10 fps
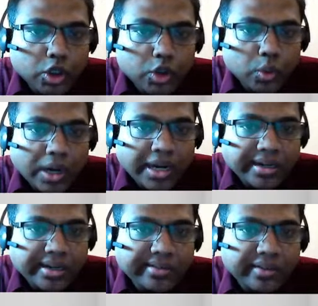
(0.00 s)
to
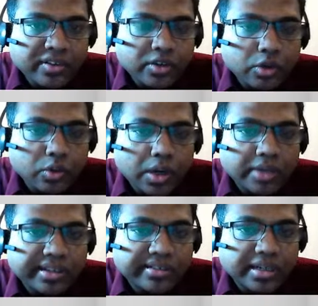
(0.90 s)
170 rural
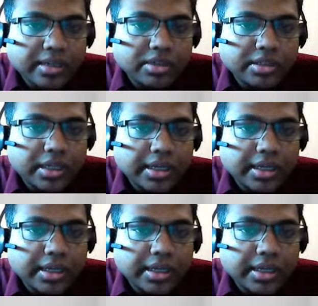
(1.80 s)
sustainable